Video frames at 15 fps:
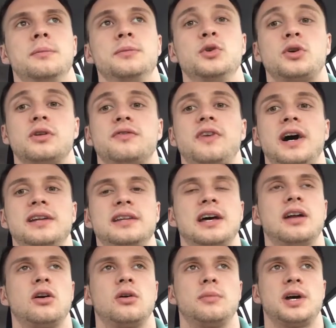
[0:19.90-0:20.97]
You can find
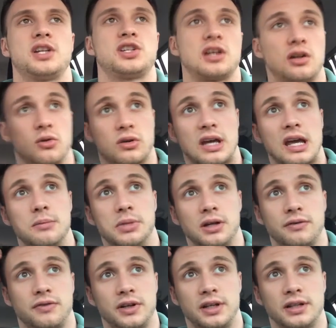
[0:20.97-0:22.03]
that on my channel, K
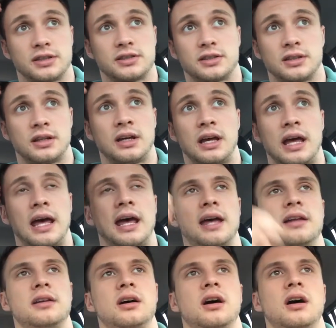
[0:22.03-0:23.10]
Blair Fitness,
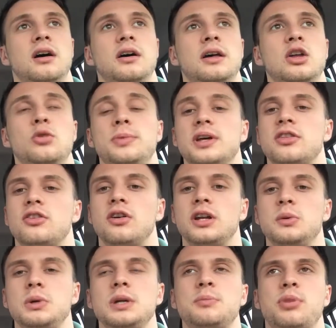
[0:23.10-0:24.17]
and it'll be a
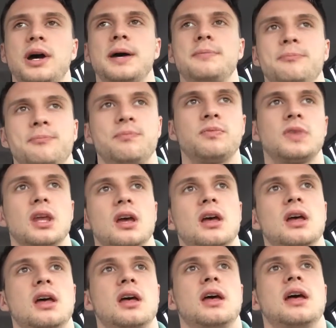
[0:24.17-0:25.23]
30-week prep.
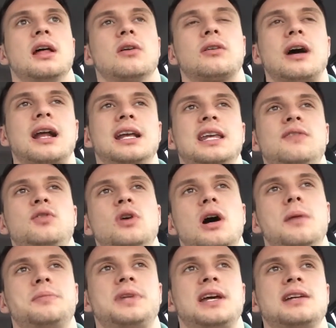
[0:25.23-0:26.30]
I'll kind of give you
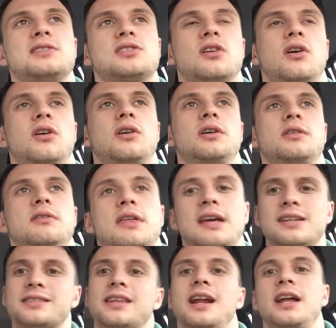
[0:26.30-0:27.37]
updates on
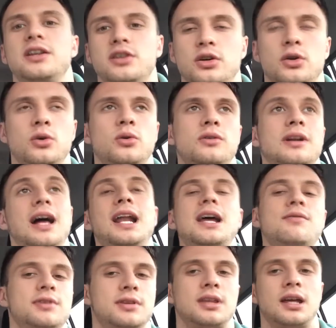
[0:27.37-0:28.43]
things that I do, not
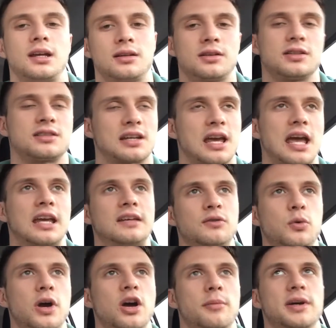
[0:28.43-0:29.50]
everything, because I can't
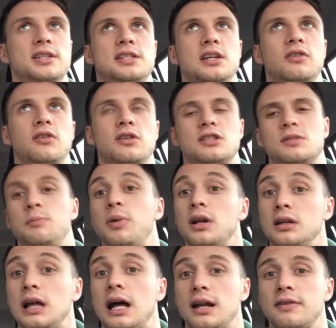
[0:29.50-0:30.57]
give away all my secrets, but
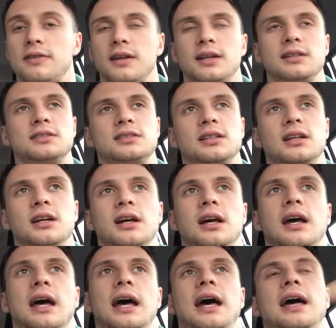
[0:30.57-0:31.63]
a lot of things,
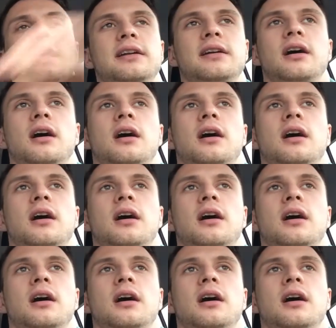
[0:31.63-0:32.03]
and